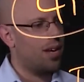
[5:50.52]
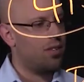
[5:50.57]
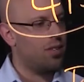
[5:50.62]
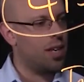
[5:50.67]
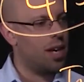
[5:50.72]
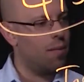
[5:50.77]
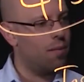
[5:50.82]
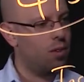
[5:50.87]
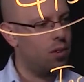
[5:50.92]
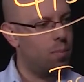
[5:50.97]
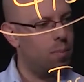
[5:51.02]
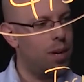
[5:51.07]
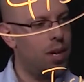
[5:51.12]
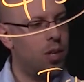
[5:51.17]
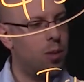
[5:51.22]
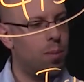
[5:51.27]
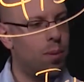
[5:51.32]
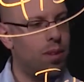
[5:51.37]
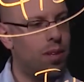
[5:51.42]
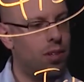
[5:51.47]
asked to give a
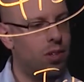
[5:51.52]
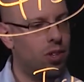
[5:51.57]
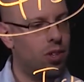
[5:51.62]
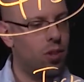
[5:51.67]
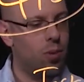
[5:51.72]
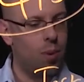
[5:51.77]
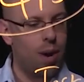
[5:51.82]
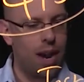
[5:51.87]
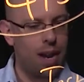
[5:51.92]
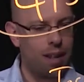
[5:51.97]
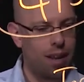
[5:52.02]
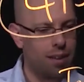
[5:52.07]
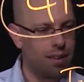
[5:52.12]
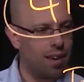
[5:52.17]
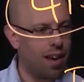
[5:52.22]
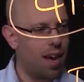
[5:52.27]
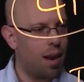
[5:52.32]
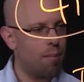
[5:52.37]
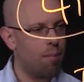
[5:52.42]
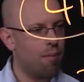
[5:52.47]
speech, but this is the way I like
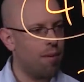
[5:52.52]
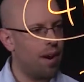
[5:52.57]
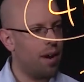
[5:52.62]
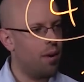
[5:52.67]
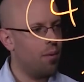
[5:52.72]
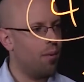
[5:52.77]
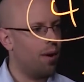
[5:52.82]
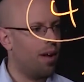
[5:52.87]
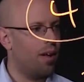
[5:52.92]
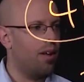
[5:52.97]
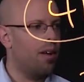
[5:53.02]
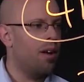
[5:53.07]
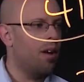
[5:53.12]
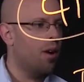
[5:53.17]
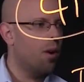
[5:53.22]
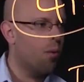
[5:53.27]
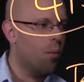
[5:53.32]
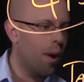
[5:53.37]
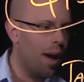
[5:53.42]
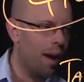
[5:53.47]
to operate? Well,
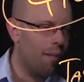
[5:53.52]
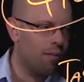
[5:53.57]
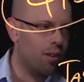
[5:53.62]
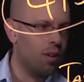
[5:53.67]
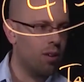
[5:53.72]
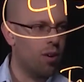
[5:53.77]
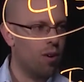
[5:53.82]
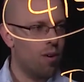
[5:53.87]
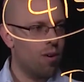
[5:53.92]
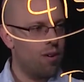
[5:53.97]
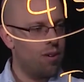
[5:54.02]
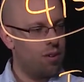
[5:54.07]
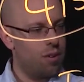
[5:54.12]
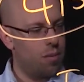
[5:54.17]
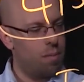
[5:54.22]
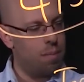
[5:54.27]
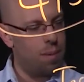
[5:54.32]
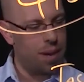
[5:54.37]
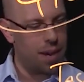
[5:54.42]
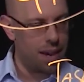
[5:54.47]
we have to learn
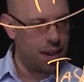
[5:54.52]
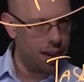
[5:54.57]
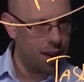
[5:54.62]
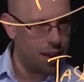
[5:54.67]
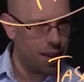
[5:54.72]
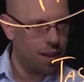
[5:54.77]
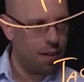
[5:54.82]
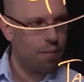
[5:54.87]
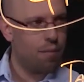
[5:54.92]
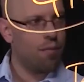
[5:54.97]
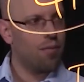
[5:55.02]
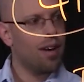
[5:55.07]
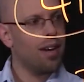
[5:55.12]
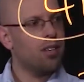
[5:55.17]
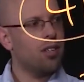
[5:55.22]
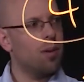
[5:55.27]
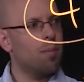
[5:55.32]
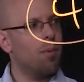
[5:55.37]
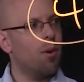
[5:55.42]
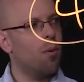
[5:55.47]
to be
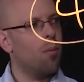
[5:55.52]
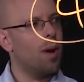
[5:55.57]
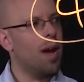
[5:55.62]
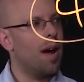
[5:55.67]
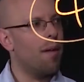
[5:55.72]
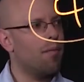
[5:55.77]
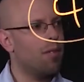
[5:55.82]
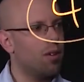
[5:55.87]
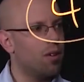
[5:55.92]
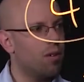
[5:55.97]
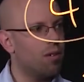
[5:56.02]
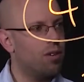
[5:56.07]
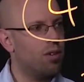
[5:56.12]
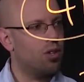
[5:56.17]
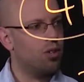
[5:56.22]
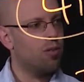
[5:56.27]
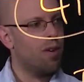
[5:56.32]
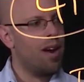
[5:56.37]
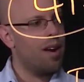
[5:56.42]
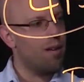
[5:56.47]
flexible. We have to learn to
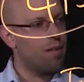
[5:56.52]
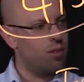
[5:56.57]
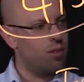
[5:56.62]
train